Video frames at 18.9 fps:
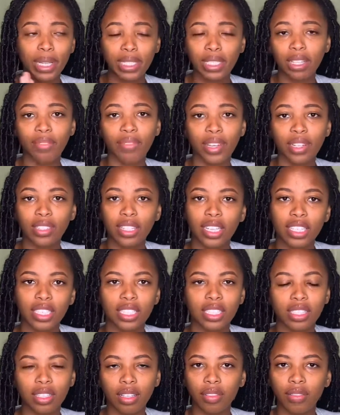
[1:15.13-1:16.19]

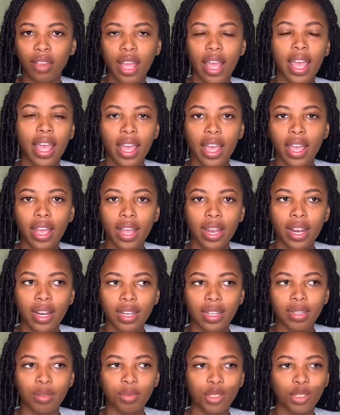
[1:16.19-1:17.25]
foundations of hair.
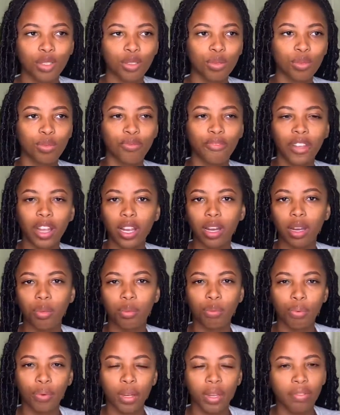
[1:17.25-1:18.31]
You do very
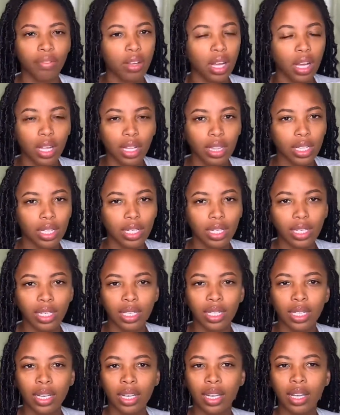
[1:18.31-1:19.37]
brief
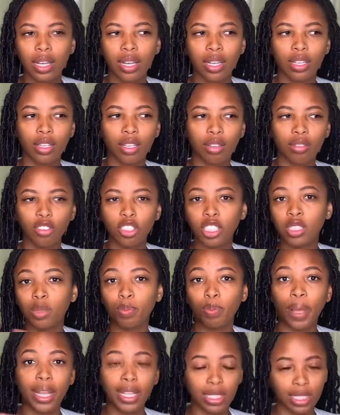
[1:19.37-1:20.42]
color, you know, just
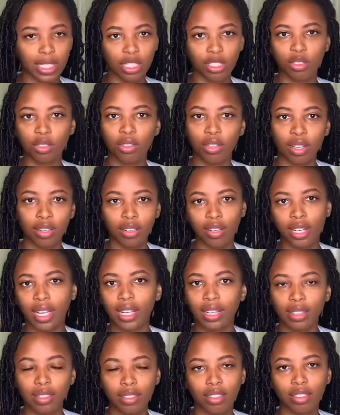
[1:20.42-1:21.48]
basics. You're
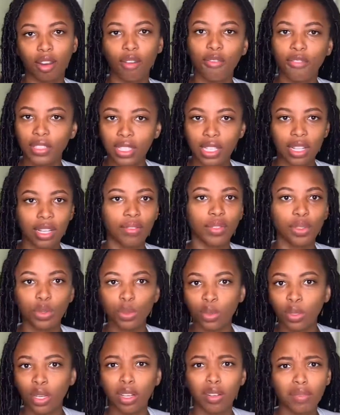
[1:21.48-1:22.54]
learning surface
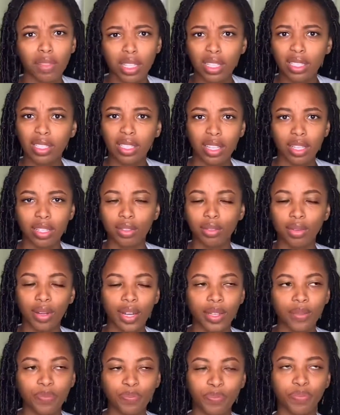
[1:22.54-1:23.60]
level of these things, right?